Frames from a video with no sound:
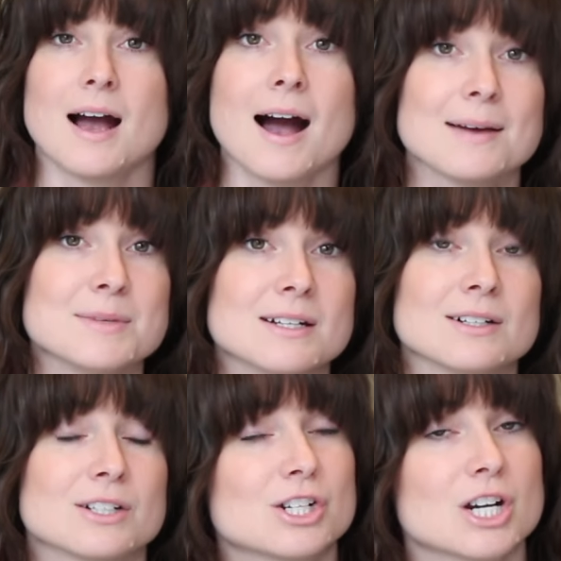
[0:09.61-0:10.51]
I'm
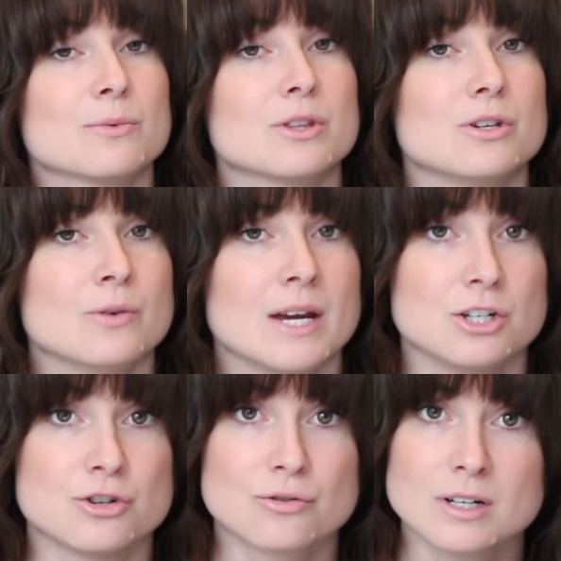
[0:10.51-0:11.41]
here to share with you a
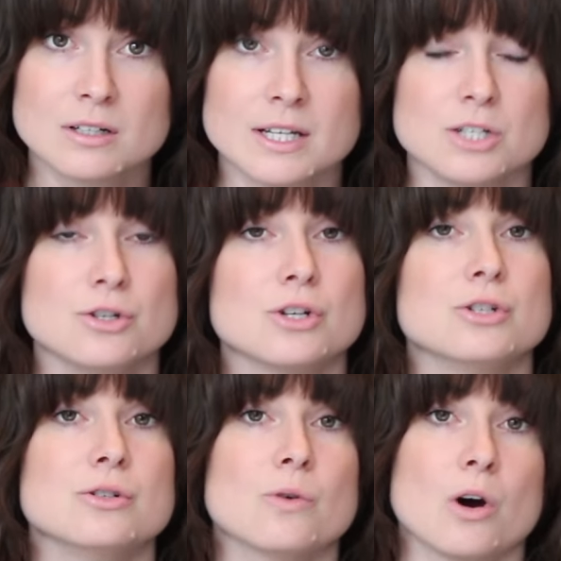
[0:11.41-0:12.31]
drill that you can
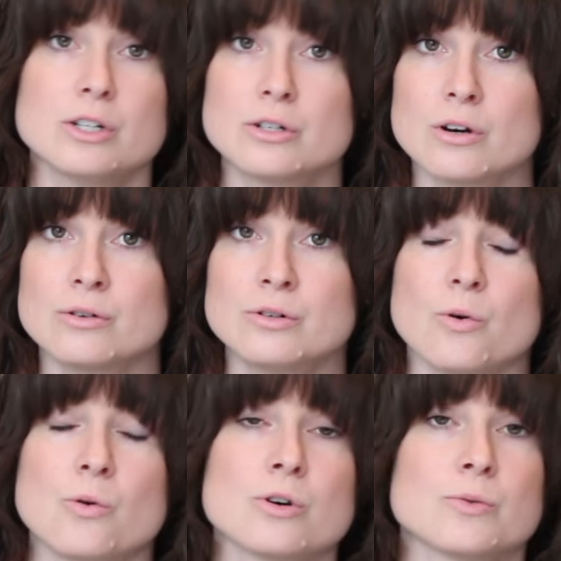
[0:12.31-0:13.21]
do on your own
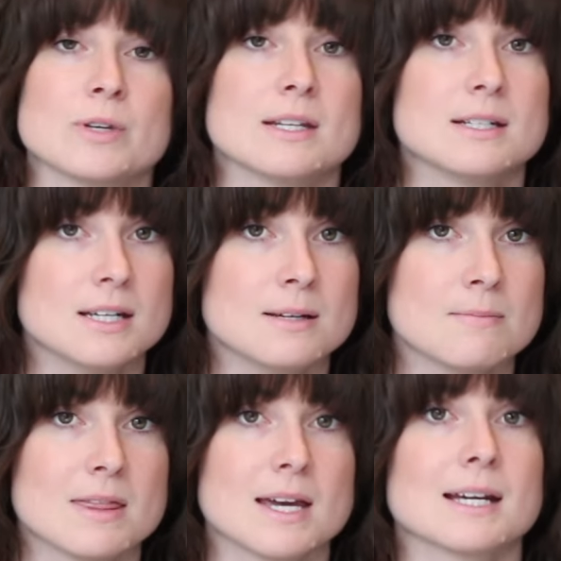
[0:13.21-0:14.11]
or with a
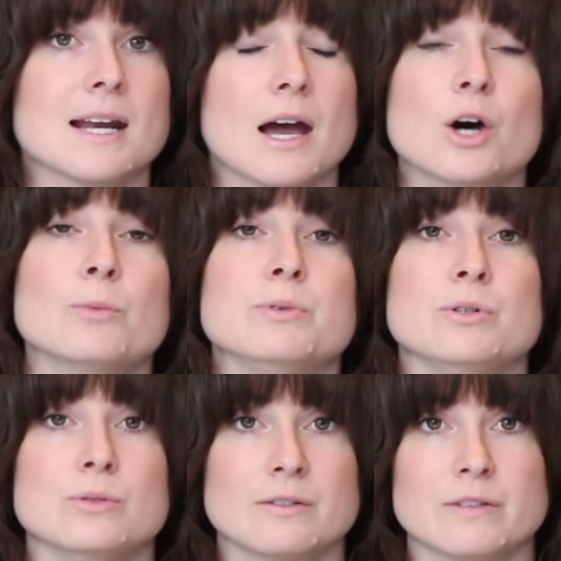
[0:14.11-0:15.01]
team that can help
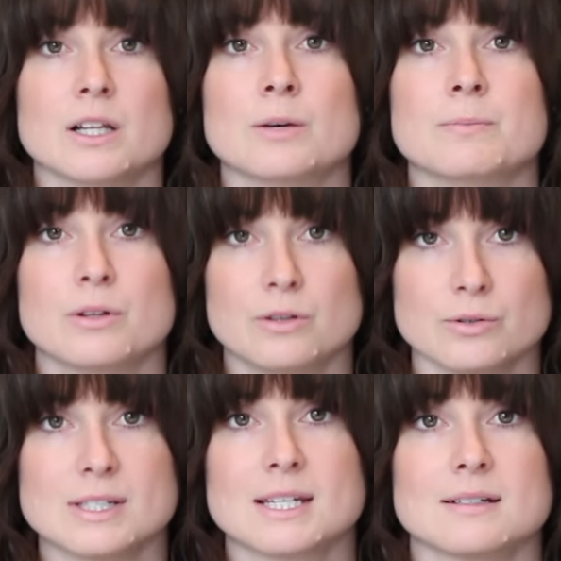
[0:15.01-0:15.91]
you develop
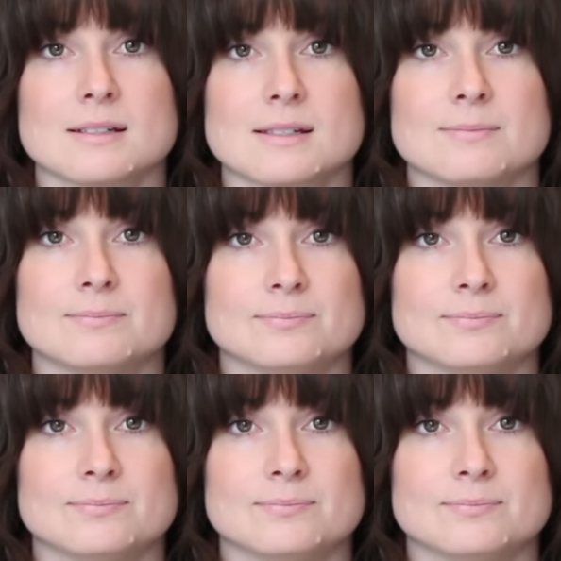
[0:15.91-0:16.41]
those skills.